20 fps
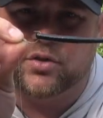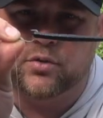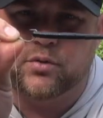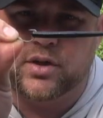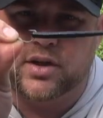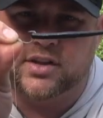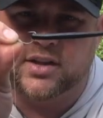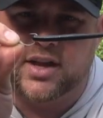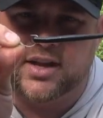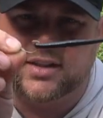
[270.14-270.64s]
through
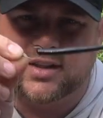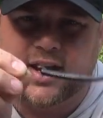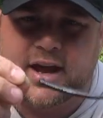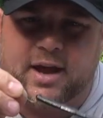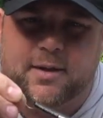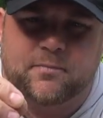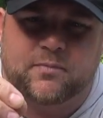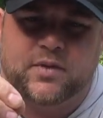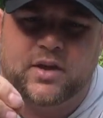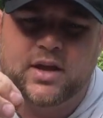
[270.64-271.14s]
there like
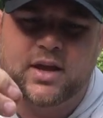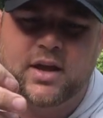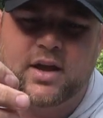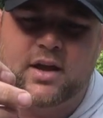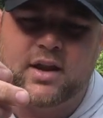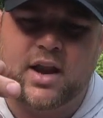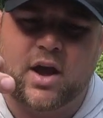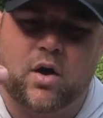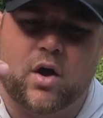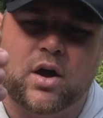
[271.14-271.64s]
that.
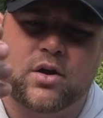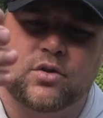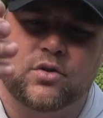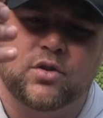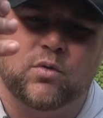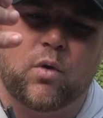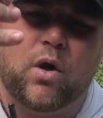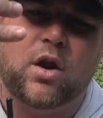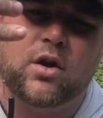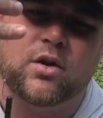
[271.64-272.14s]
Now
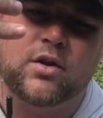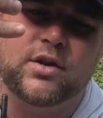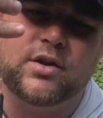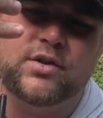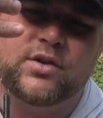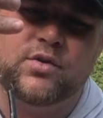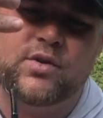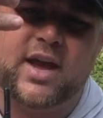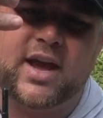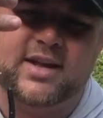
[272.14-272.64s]
under the water,
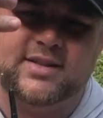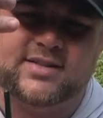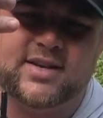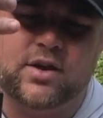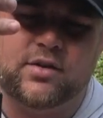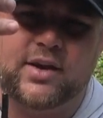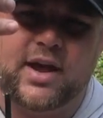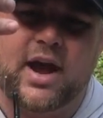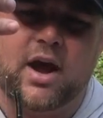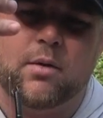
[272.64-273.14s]
you can't
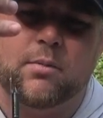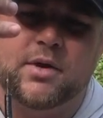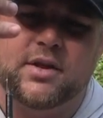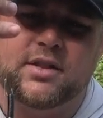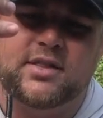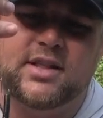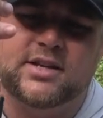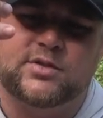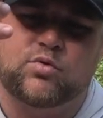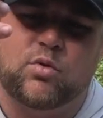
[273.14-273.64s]
tell now,
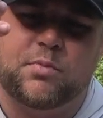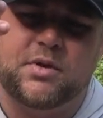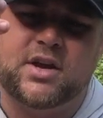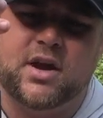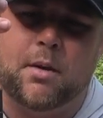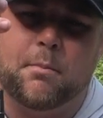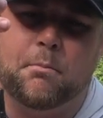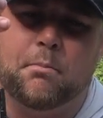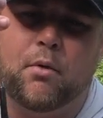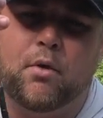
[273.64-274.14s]
but this will
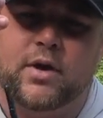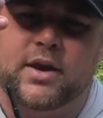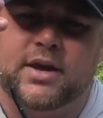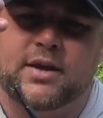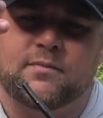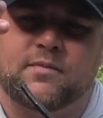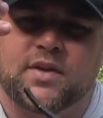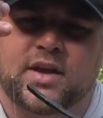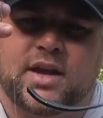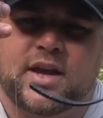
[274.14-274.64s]
become
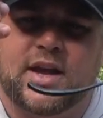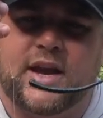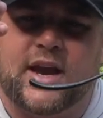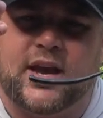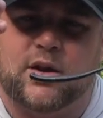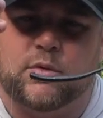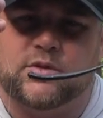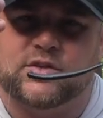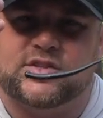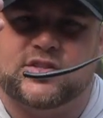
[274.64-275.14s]
buoyant
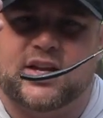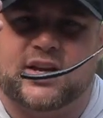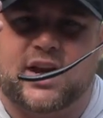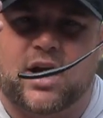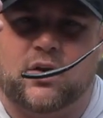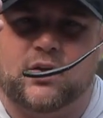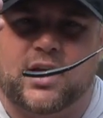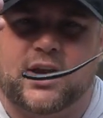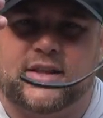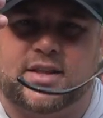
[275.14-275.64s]
and it will stick
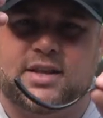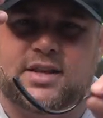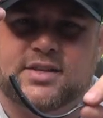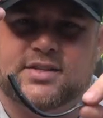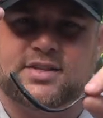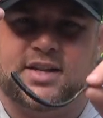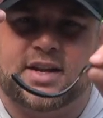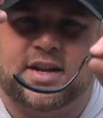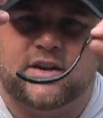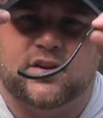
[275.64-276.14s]
out like
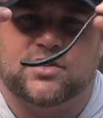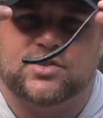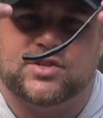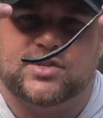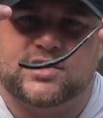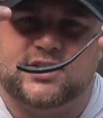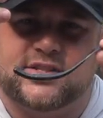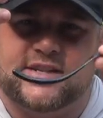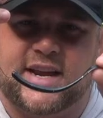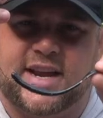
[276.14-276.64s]
this and it'll
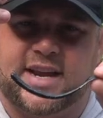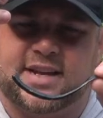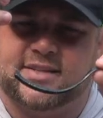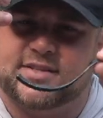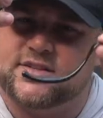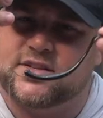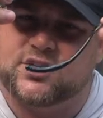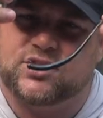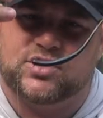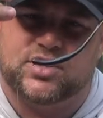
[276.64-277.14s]
just
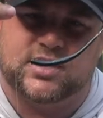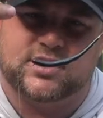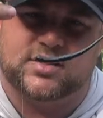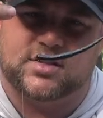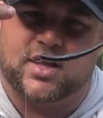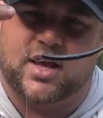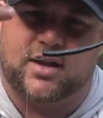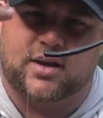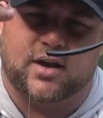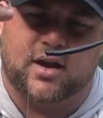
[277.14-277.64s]
dance
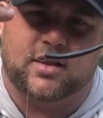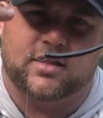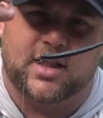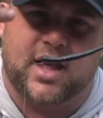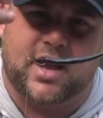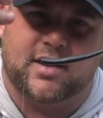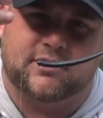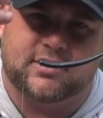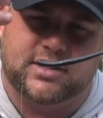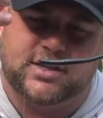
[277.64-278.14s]
just like a
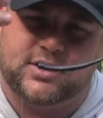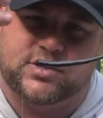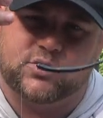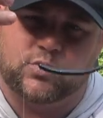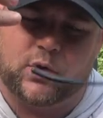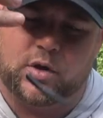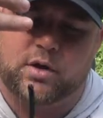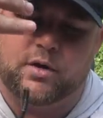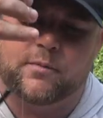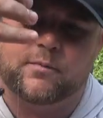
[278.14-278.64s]
live
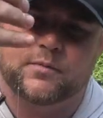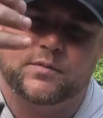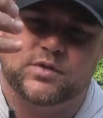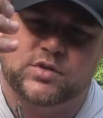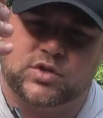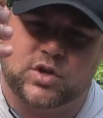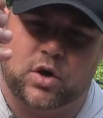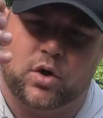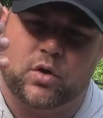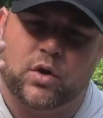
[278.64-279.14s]
leech will.
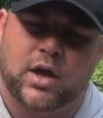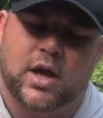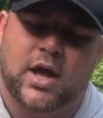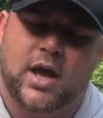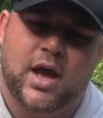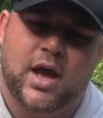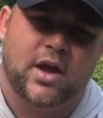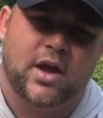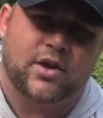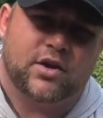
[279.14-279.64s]
So
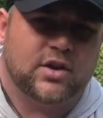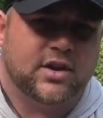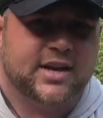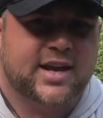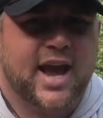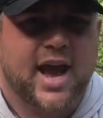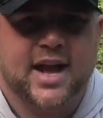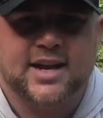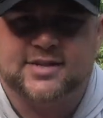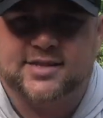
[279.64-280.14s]
you're gonna
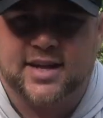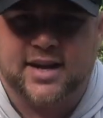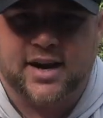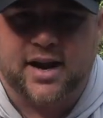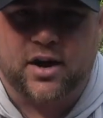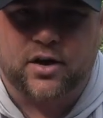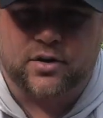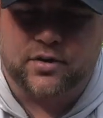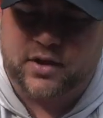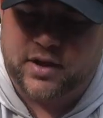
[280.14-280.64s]
cast that
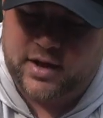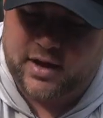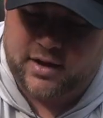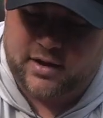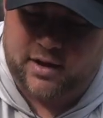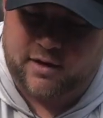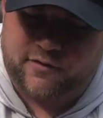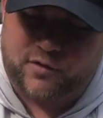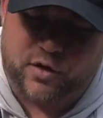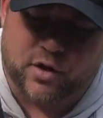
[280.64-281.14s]
out.
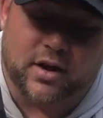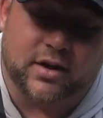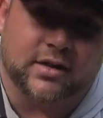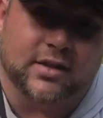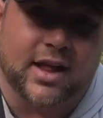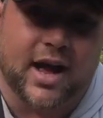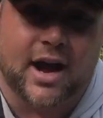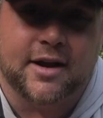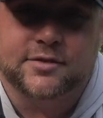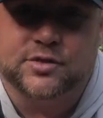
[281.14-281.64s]
If you're
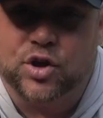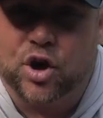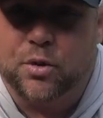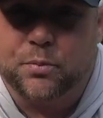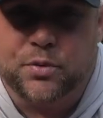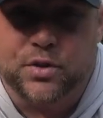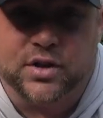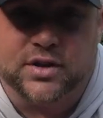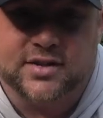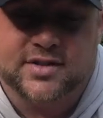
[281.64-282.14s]
on live
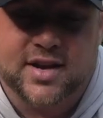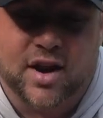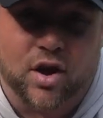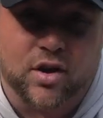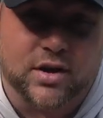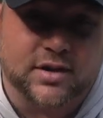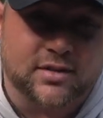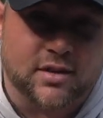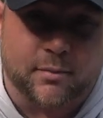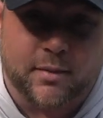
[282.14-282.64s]
scope, you can
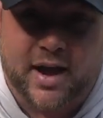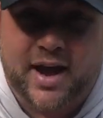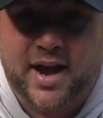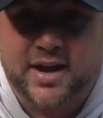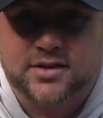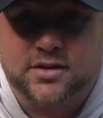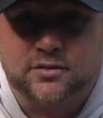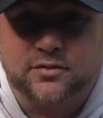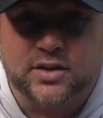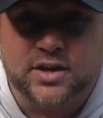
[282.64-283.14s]
target them
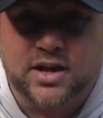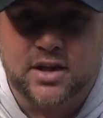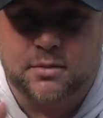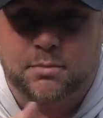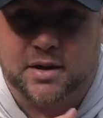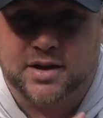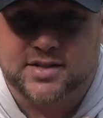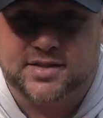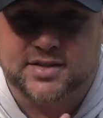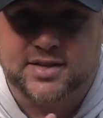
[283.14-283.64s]
actively
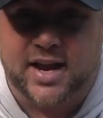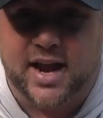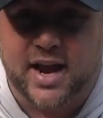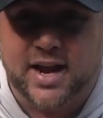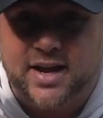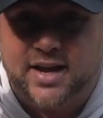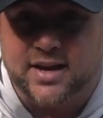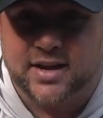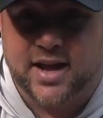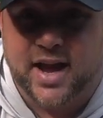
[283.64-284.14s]
by
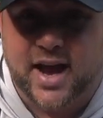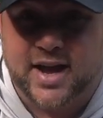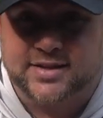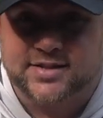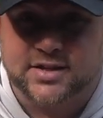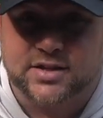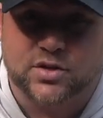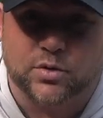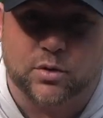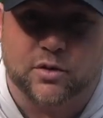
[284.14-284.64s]
scanning and
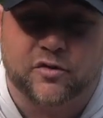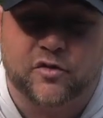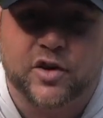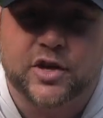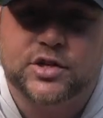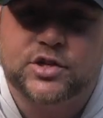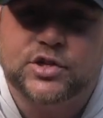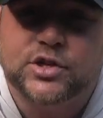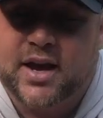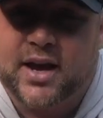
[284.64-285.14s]
casting to a
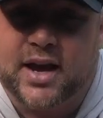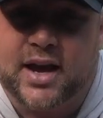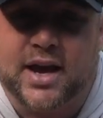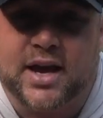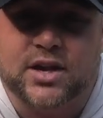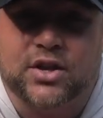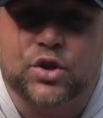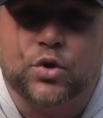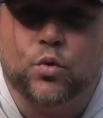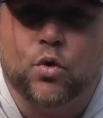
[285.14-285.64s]
fish,
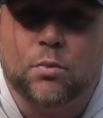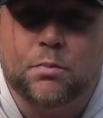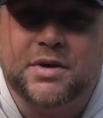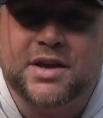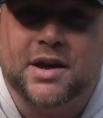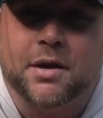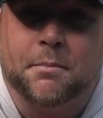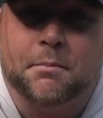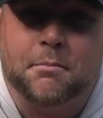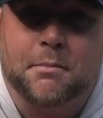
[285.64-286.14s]
and you will
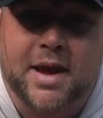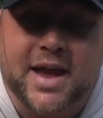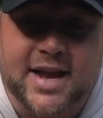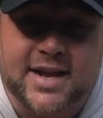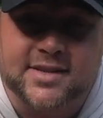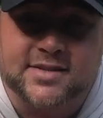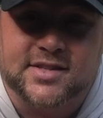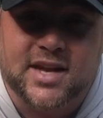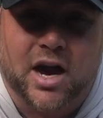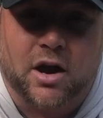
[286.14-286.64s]
be
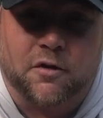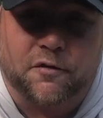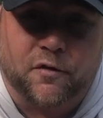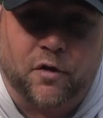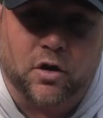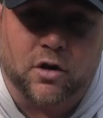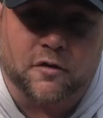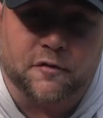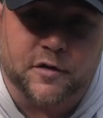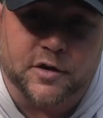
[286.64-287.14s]
amazed how
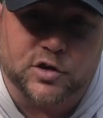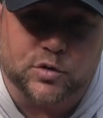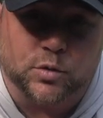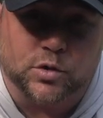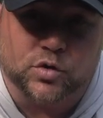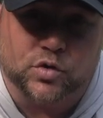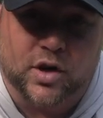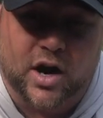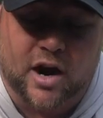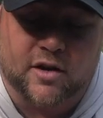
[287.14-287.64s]
far a fish
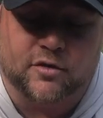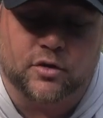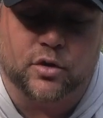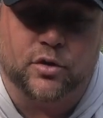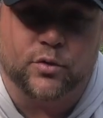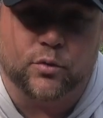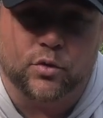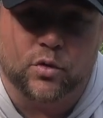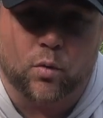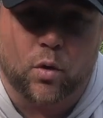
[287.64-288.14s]
will travel
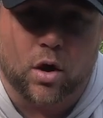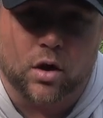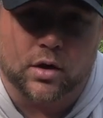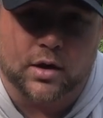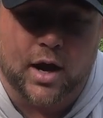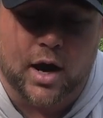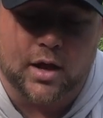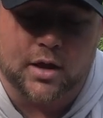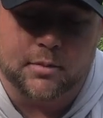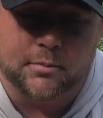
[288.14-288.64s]
through the water
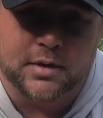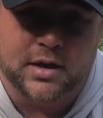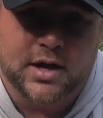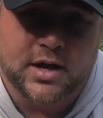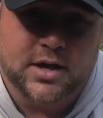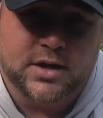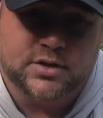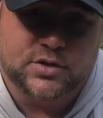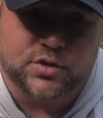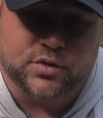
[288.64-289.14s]
column
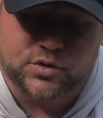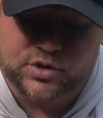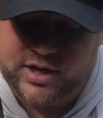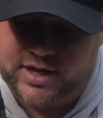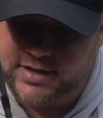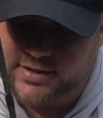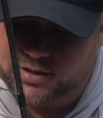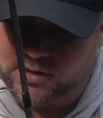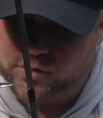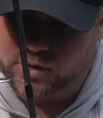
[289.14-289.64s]
to
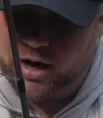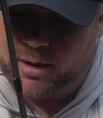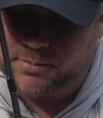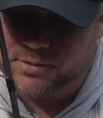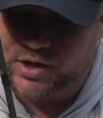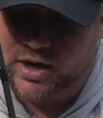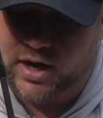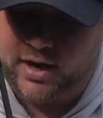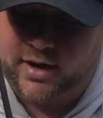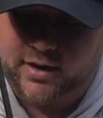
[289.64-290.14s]
chase a
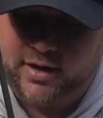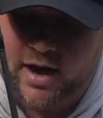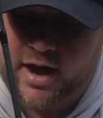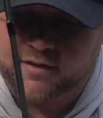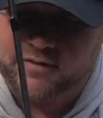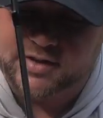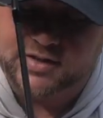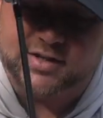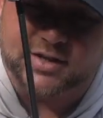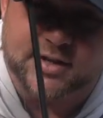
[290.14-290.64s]
drop shot.
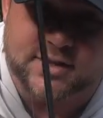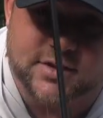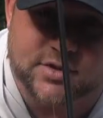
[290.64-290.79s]
Obviously